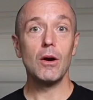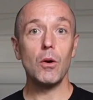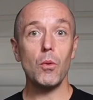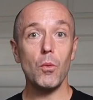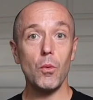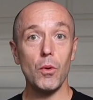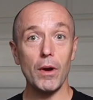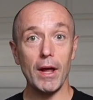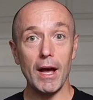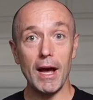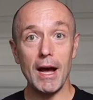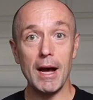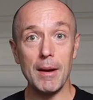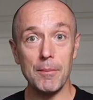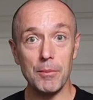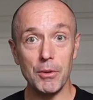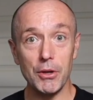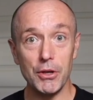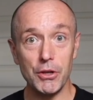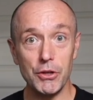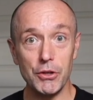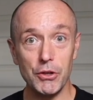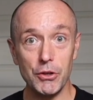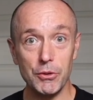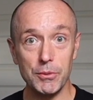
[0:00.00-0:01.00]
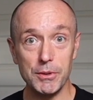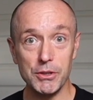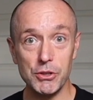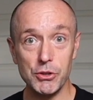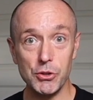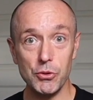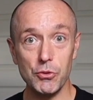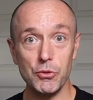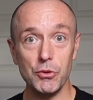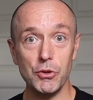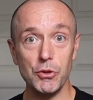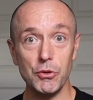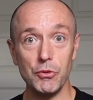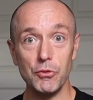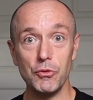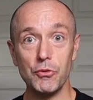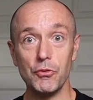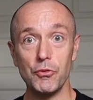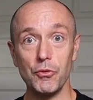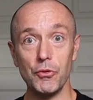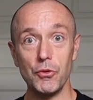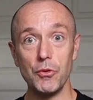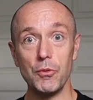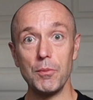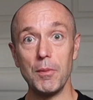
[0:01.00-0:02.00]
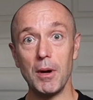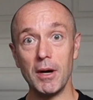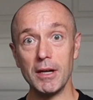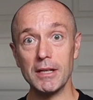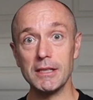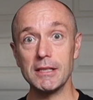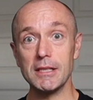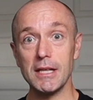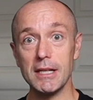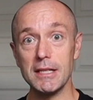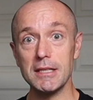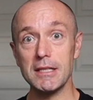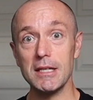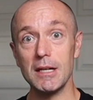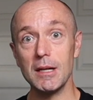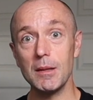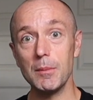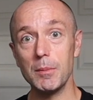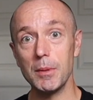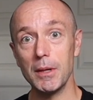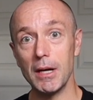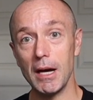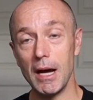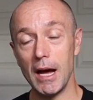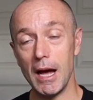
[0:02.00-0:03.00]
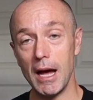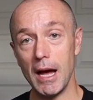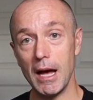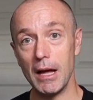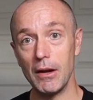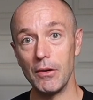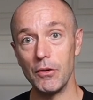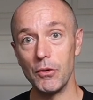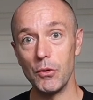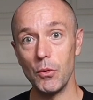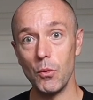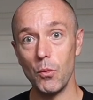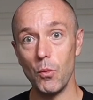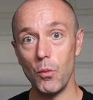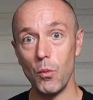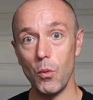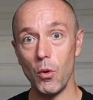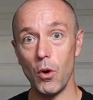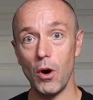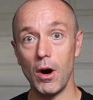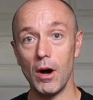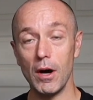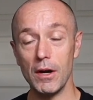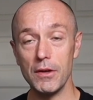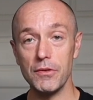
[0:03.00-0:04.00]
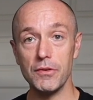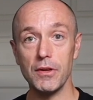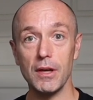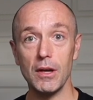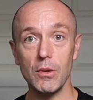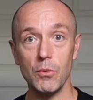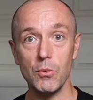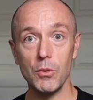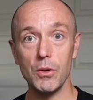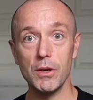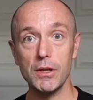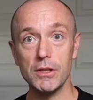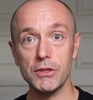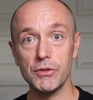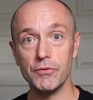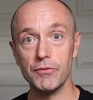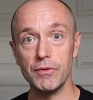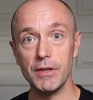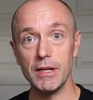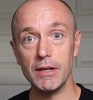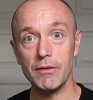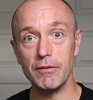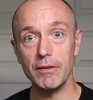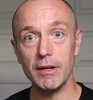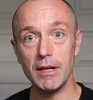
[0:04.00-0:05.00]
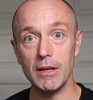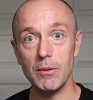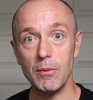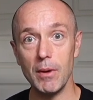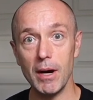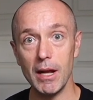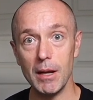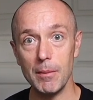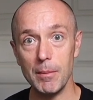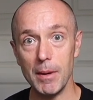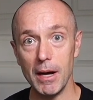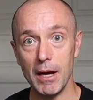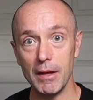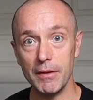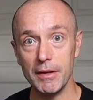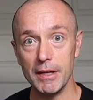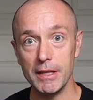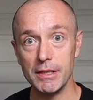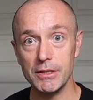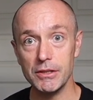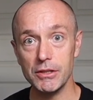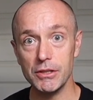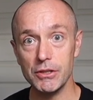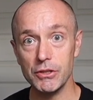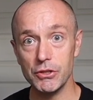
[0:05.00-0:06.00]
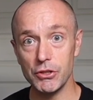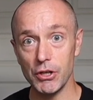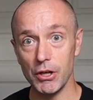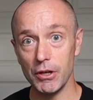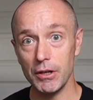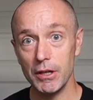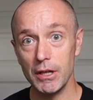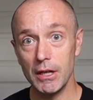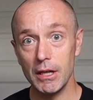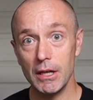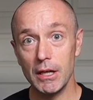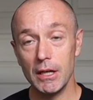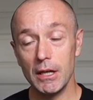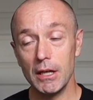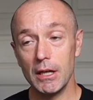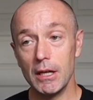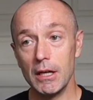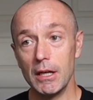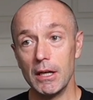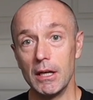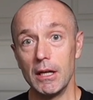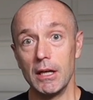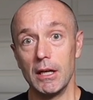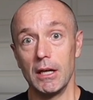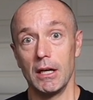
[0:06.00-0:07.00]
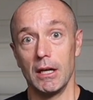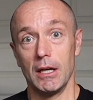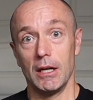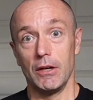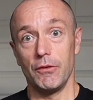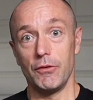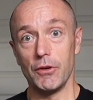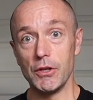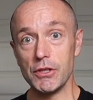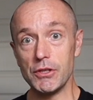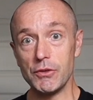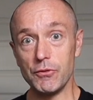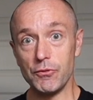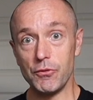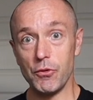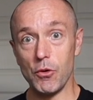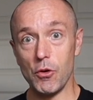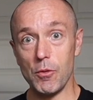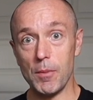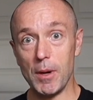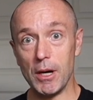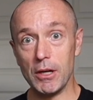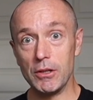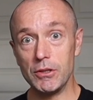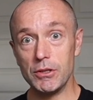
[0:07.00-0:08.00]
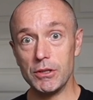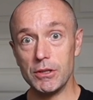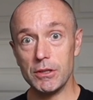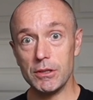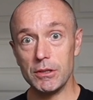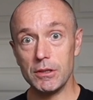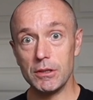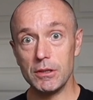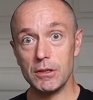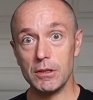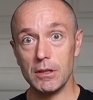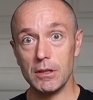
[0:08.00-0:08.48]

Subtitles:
What I am going to do is talk you through my setup and what I think works really well about this. So, first and foremost,